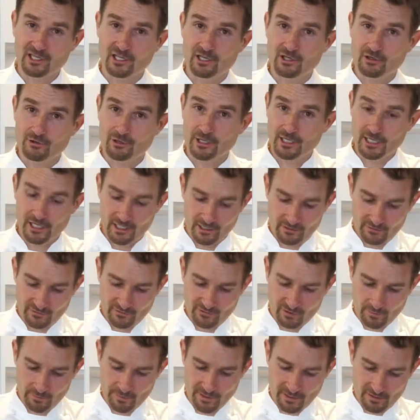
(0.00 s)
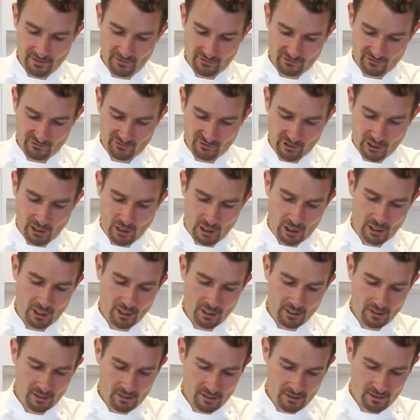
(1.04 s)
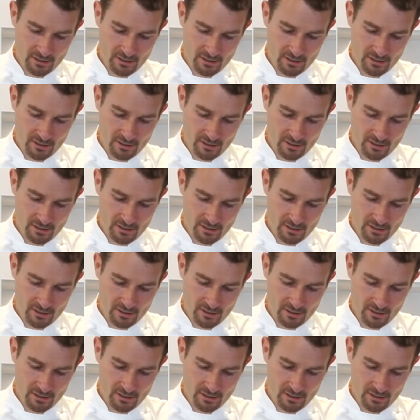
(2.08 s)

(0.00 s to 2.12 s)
ingredients to be the star,